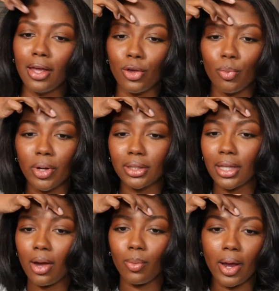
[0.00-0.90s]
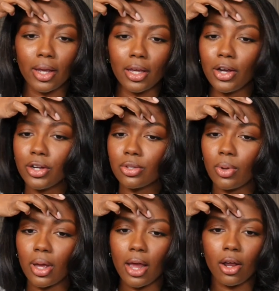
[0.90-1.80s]
You put that right here so
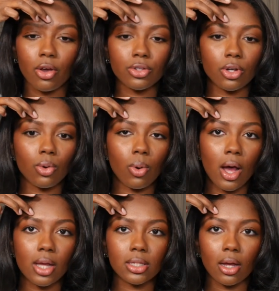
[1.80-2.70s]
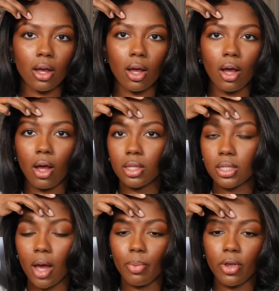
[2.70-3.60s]
it kind of goes across like on
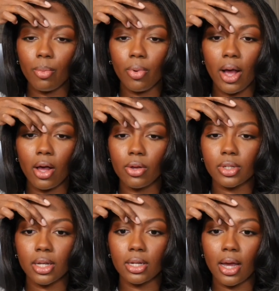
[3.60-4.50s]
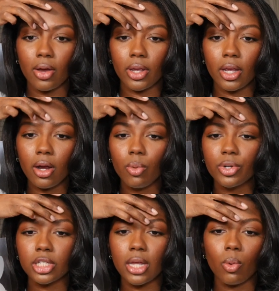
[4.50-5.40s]
top of your brows and down here,
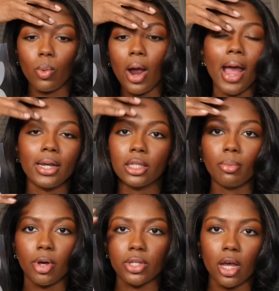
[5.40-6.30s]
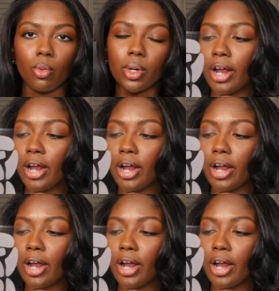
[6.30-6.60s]
which is like where I need the most help.